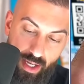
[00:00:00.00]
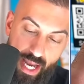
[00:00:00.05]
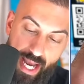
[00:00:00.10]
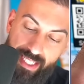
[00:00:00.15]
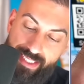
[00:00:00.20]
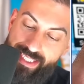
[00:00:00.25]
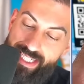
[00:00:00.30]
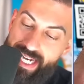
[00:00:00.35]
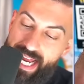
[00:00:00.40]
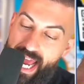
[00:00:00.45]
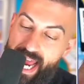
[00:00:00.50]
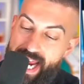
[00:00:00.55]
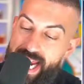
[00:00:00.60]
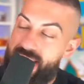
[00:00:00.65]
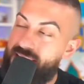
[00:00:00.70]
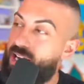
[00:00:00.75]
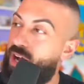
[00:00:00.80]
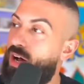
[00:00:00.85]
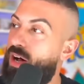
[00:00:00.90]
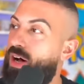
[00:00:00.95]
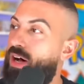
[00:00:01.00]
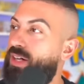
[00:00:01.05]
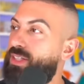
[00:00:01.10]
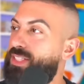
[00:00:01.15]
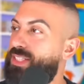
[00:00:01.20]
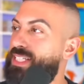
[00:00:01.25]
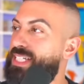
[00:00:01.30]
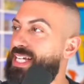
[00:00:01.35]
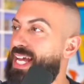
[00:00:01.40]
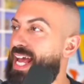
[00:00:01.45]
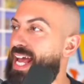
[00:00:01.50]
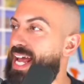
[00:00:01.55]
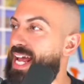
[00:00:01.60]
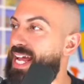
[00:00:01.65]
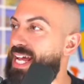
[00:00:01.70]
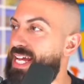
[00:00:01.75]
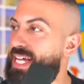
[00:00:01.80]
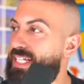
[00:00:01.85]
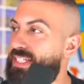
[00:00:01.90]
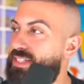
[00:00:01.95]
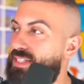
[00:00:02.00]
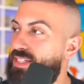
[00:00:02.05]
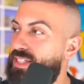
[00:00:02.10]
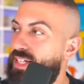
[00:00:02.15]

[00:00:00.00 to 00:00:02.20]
It's an eight. Oh, it's the eight.